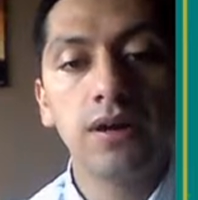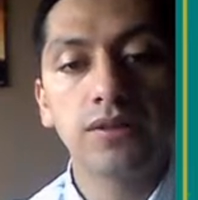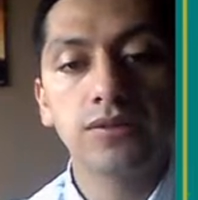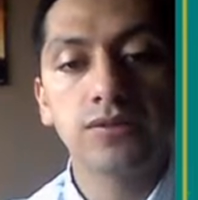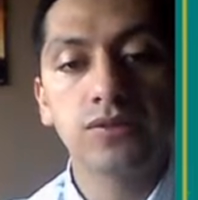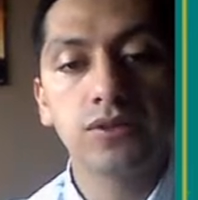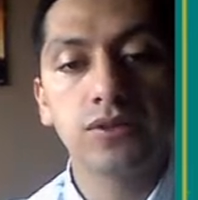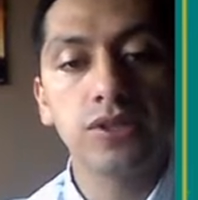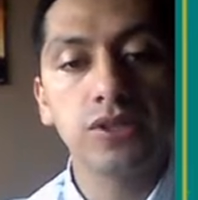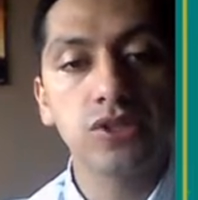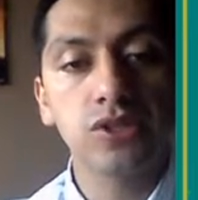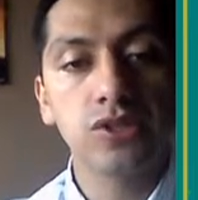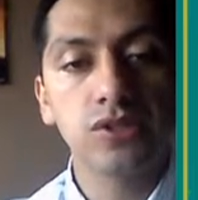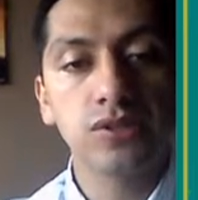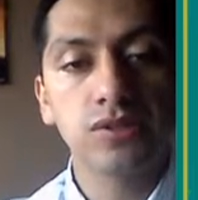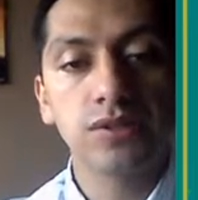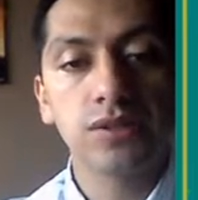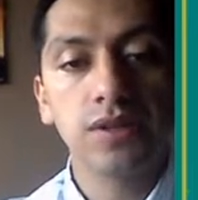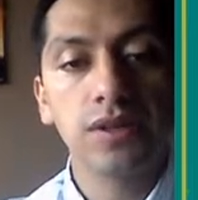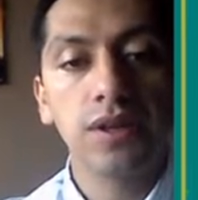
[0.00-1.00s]

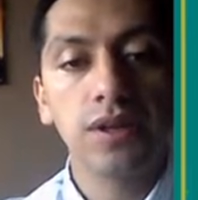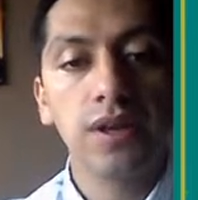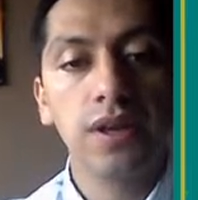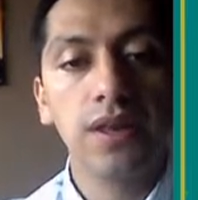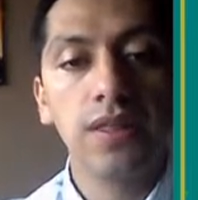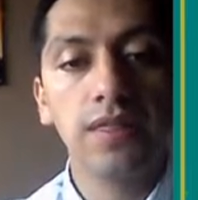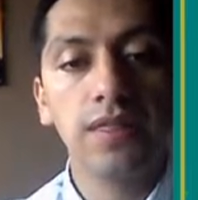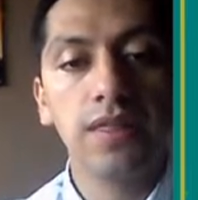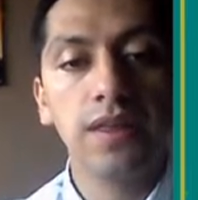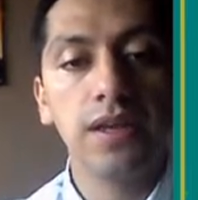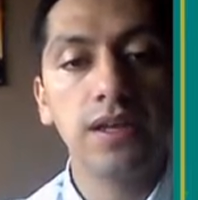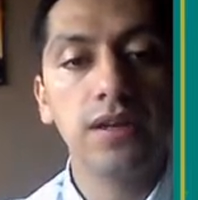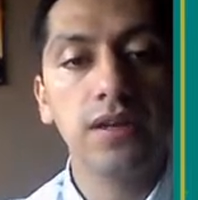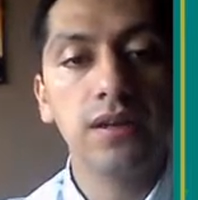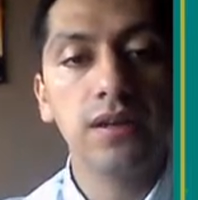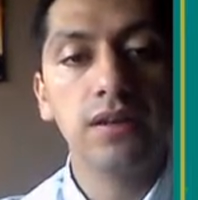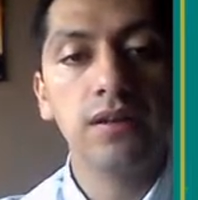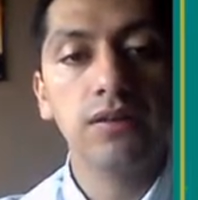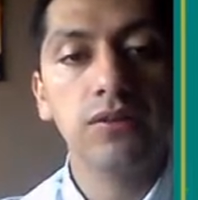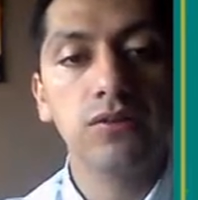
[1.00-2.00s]
search, and
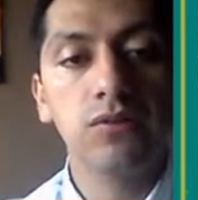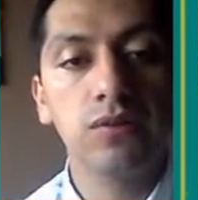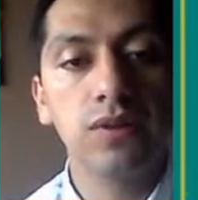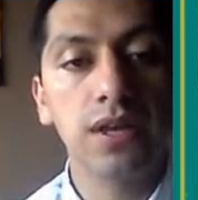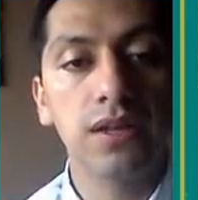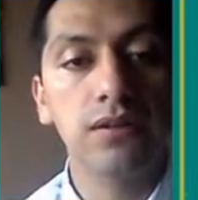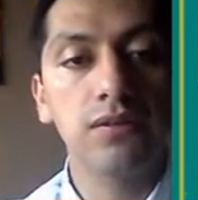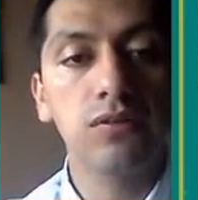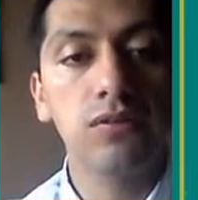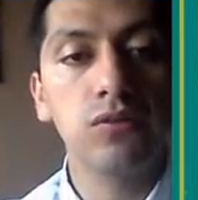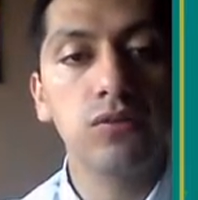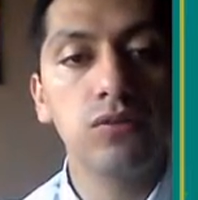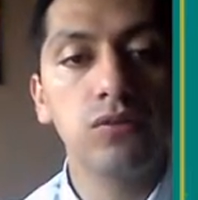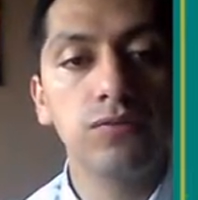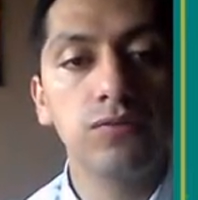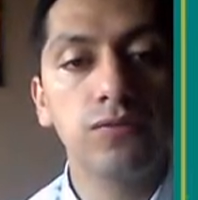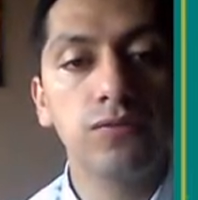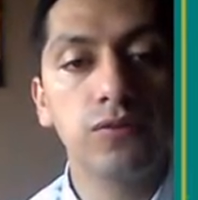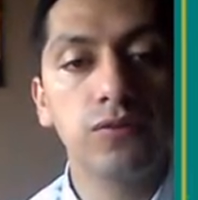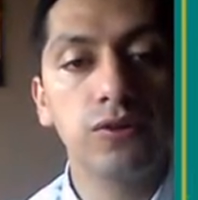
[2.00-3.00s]
then you can look
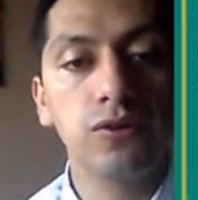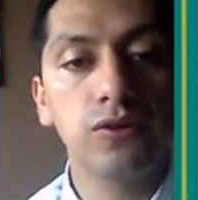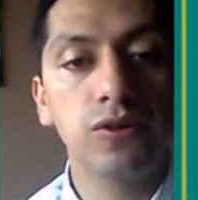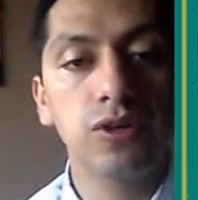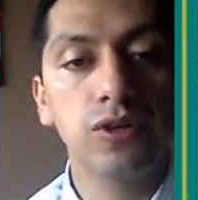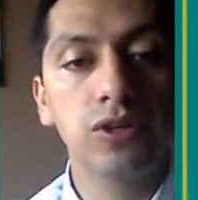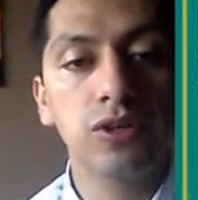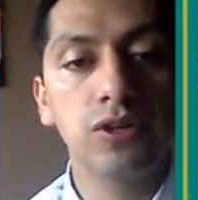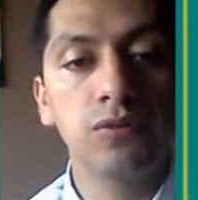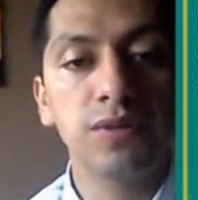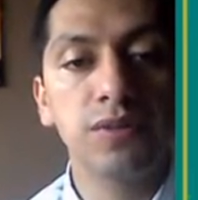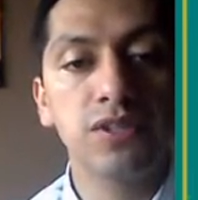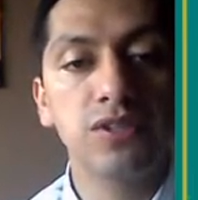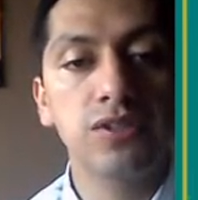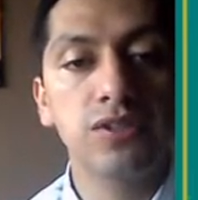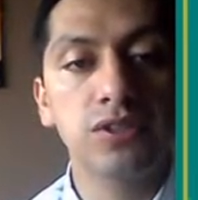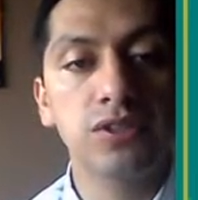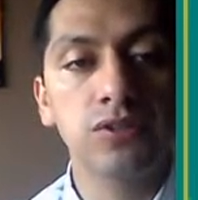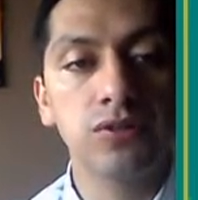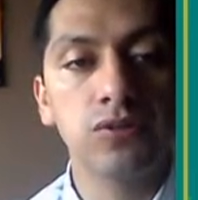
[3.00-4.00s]
for your images
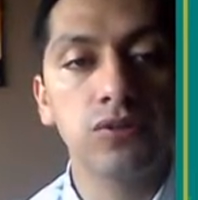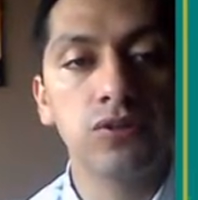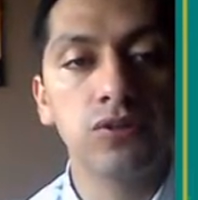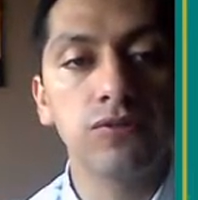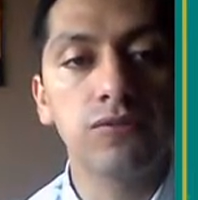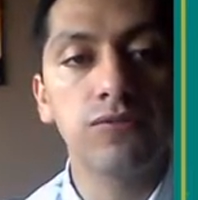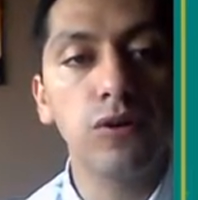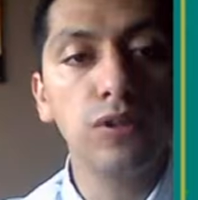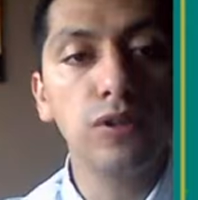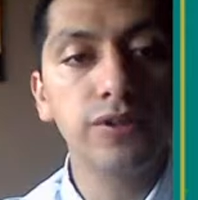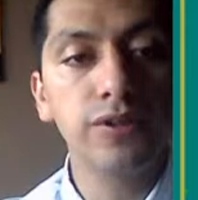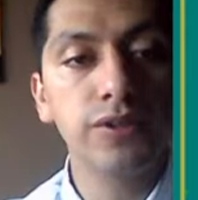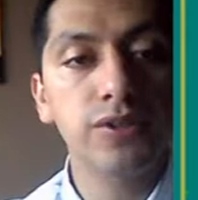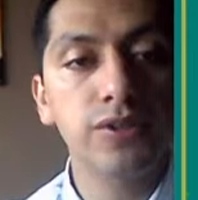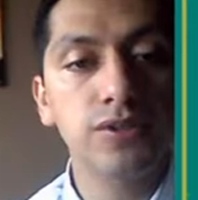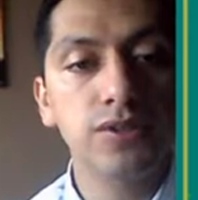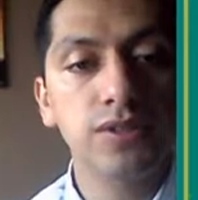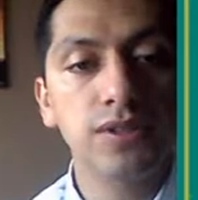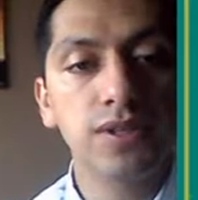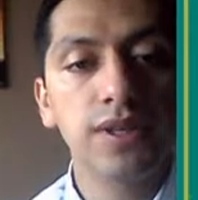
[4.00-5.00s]
on your folders,
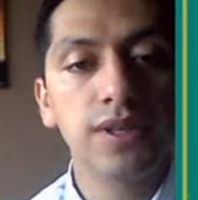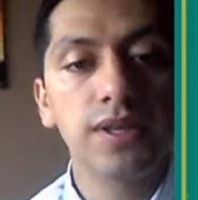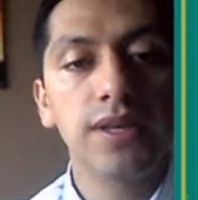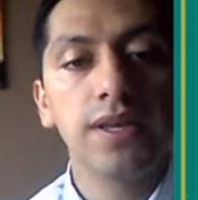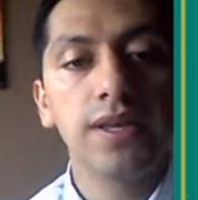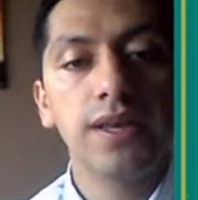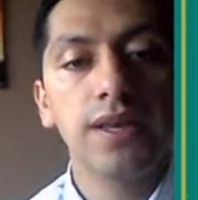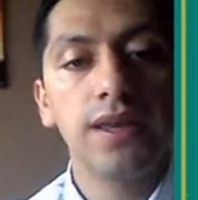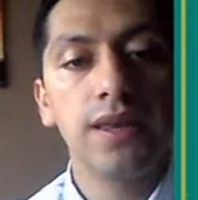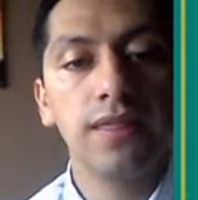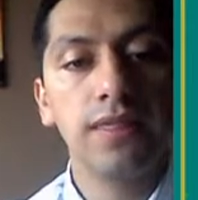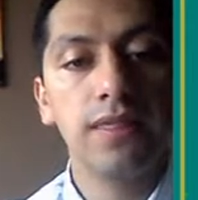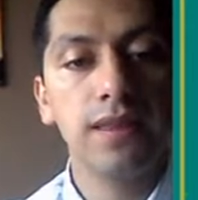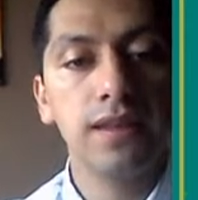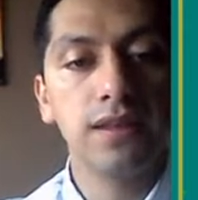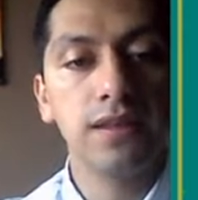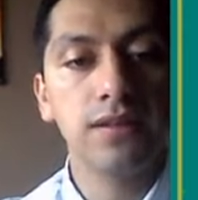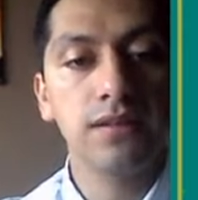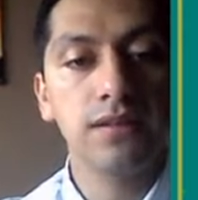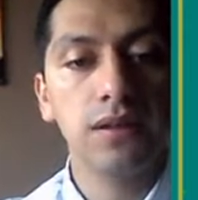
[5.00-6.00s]
and
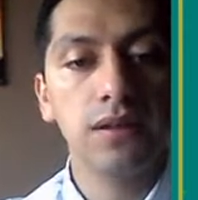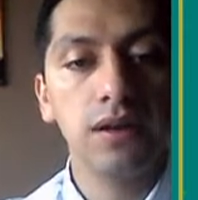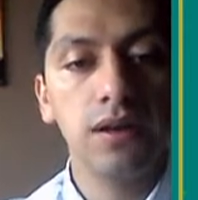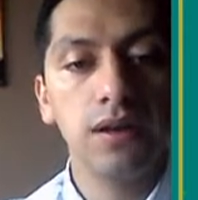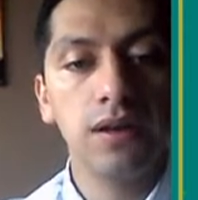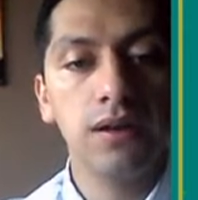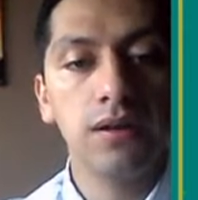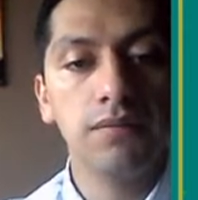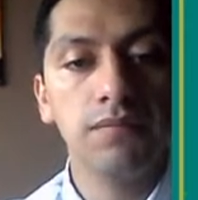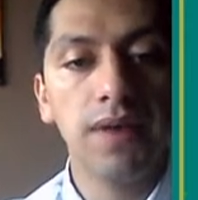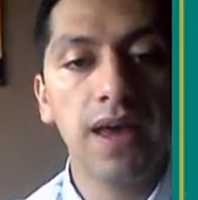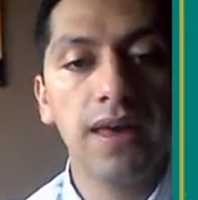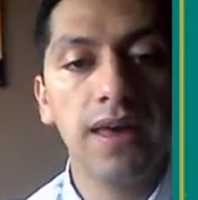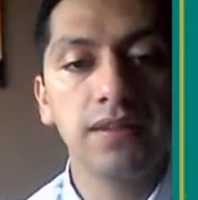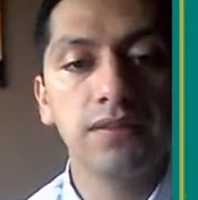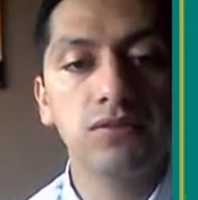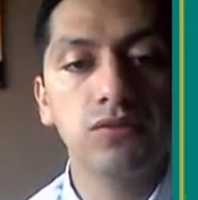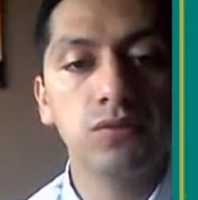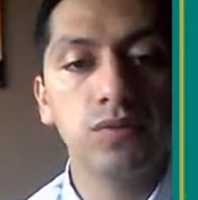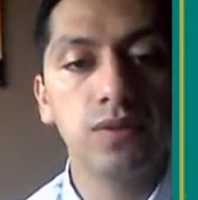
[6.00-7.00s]
then add it to
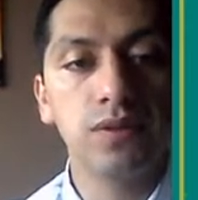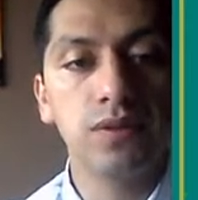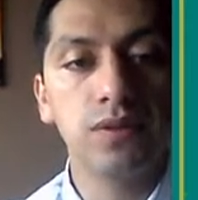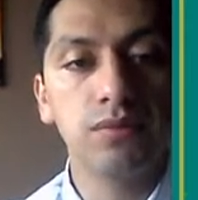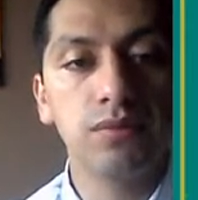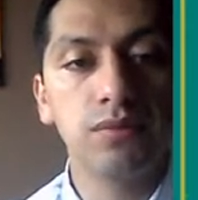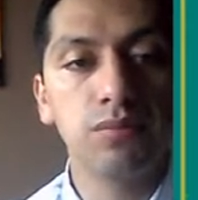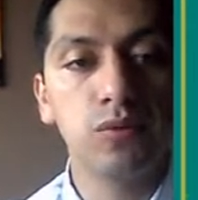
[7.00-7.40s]
the board.